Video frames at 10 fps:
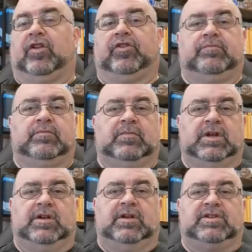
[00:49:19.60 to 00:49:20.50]
It's
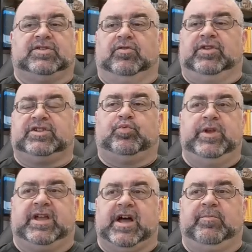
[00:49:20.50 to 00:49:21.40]
going to be a second
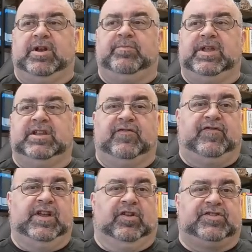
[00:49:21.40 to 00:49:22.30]
go around
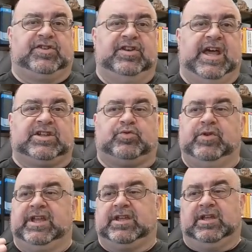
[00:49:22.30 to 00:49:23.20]
on a lot of the stuff
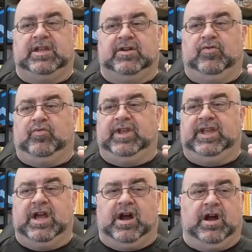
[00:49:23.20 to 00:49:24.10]
where a lot of things were
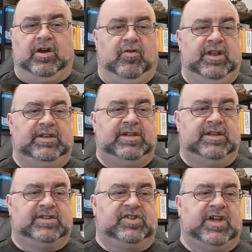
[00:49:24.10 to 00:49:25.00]
corrected
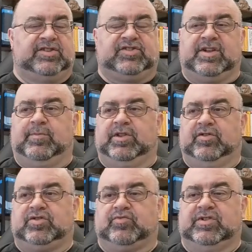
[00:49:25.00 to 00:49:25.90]
from
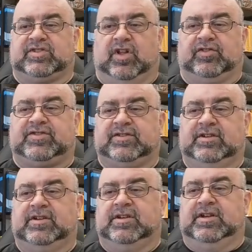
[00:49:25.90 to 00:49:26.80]
exactly a year
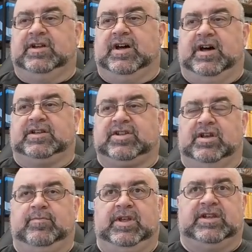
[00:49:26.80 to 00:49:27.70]
ago.
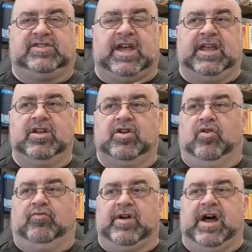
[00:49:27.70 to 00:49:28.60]
So this will be
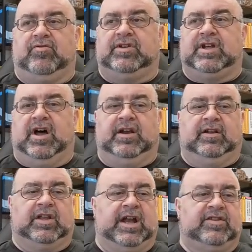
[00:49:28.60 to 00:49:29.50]
exciting.
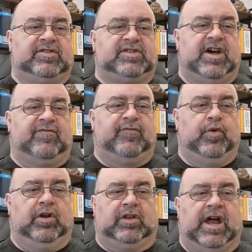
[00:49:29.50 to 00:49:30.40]
Real
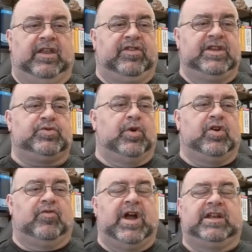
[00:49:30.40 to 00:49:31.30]
applications,
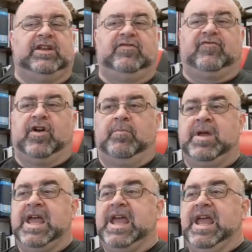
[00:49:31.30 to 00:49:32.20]
very
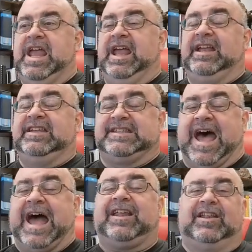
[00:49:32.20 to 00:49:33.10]
small to larger
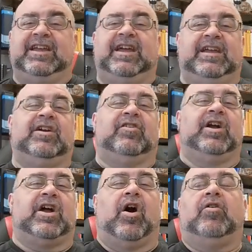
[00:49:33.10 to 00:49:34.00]
machines,
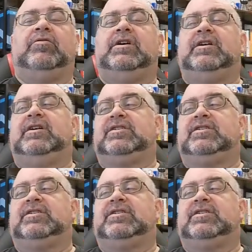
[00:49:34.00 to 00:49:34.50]
vertical,